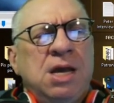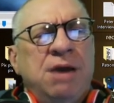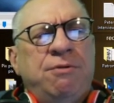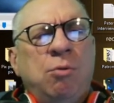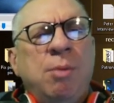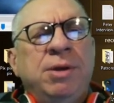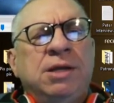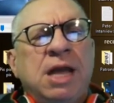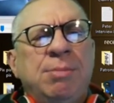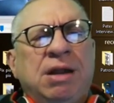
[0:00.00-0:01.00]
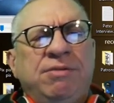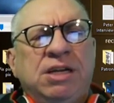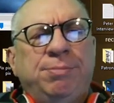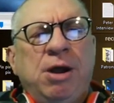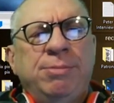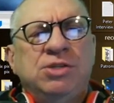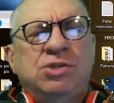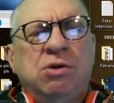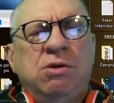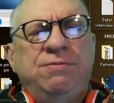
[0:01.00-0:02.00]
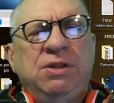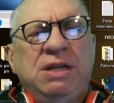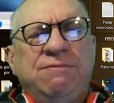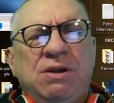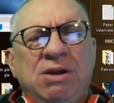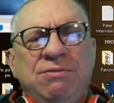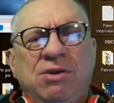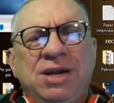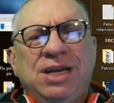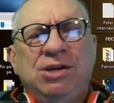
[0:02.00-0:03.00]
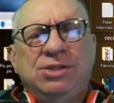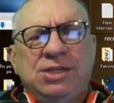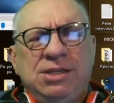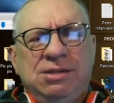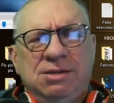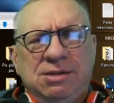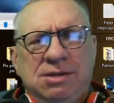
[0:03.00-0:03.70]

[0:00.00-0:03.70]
If a woman came out of a department store feeling very, very guilty,